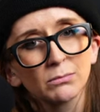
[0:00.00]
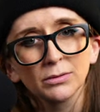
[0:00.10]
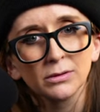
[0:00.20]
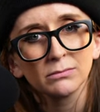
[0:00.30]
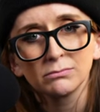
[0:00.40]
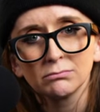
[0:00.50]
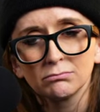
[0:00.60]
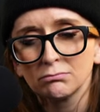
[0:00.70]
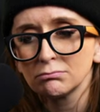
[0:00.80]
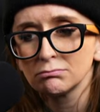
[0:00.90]
put
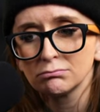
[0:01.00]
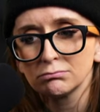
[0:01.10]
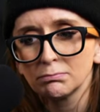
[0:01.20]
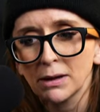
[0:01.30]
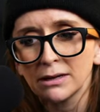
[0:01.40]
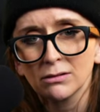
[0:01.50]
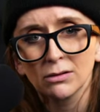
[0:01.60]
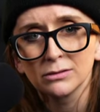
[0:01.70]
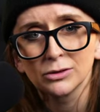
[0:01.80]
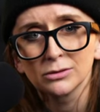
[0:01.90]
paint
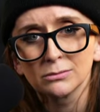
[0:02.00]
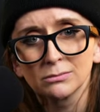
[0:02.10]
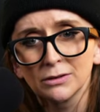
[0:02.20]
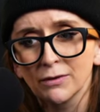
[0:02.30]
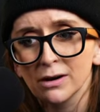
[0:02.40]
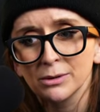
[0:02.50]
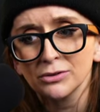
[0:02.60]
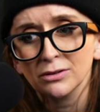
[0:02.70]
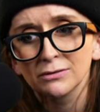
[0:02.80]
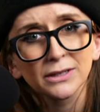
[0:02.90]
on your
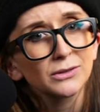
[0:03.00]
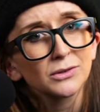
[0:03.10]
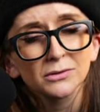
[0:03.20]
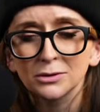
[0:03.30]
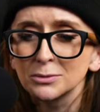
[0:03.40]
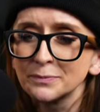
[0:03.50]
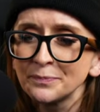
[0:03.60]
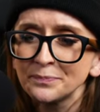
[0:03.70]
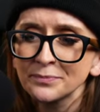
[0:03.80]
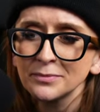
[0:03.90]
environmental effects. So
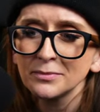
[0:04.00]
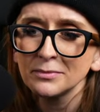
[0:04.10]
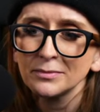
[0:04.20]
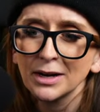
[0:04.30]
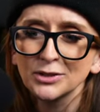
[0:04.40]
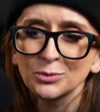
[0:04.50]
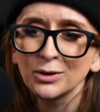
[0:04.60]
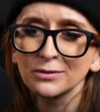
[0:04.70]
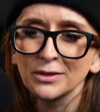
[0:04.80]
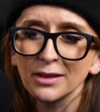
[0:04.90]
I just went
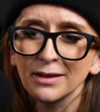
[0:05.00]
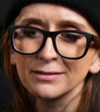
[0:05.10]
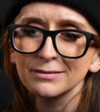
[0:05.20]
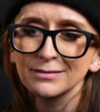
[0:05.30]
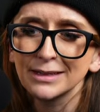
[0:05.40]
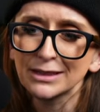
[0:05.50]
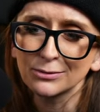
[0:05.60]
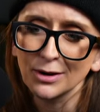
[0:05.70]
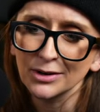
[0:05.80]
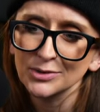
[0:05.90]
over the like the
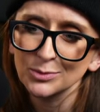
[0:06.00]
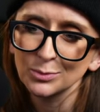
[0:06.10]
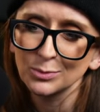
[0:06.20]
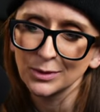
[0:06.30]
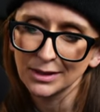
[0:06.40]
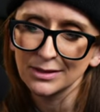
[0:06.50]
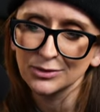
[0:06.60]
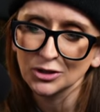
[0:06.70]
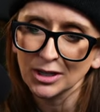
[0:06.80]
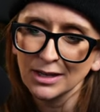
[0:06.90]
rocks with the
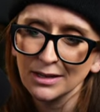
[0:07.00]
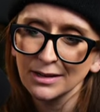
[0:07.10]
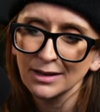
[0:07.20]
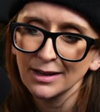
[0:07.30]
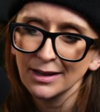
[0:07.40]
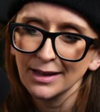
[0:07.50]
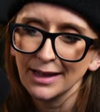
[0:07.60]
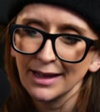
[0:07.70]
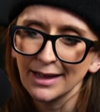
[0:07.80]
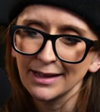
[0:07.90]
shading,
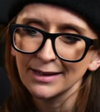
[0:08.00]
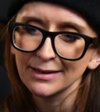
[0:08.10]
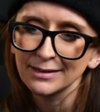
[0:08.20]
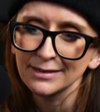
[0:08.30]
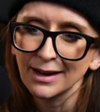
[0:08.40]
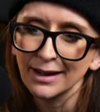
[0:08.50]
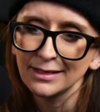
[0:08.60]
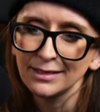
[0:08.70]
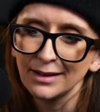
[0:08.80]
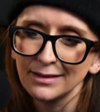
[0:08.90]
and I
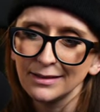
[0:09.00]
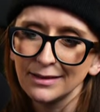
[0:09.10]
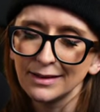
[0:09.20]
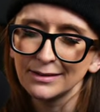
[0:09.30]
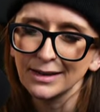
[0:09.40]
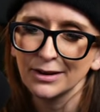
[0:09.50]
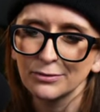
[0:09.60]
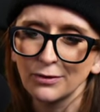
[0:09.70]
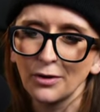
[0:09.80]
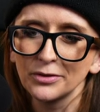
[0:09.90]
let it kind of
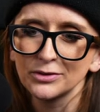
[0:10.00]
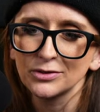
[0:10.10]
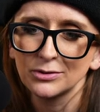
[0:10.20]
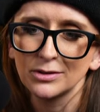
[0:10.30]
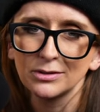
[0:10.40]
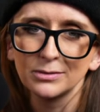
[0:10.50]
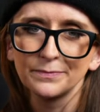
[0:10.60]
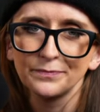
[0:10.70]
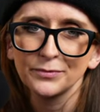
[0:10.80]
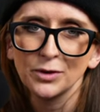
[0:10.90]
fall into the
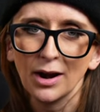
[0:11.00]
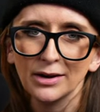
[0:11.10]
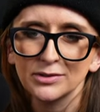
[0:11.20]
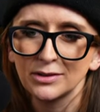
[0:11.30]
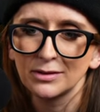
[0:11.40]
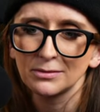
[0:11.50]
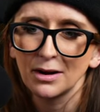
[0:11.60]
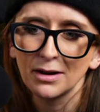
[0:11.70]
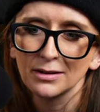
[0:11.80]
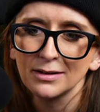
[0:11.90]
cracks in the
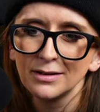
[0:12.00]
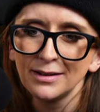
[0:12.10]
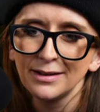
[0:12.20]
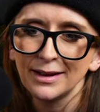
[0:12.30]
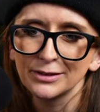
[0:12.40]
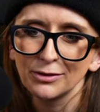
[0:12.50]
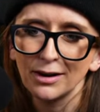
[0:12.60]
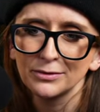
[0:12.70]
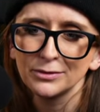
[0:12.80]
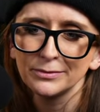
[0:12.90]
rock and
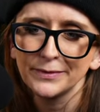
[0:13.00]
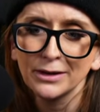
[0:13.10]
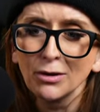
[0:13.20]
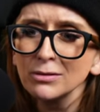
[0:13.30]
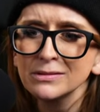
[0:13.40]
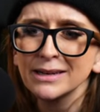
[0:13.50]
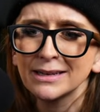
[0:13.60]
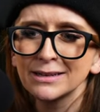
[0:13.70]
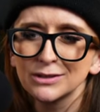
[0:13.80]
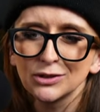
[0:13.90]
gravel. And
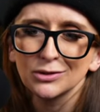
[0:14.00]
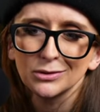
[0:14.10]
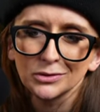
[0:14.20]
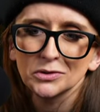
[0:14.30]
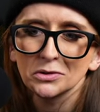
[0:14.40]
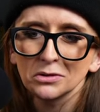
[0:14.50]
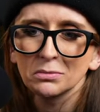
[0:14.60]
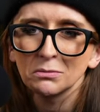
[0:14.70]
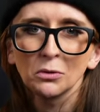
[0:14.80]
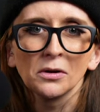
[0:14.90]
already it just looks a little
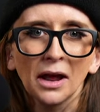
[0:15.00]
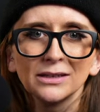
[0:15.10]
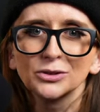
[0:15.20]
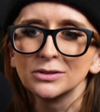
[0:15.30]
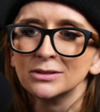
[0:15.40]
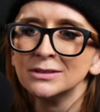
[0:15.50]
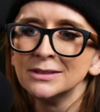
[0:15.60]
bit more natural.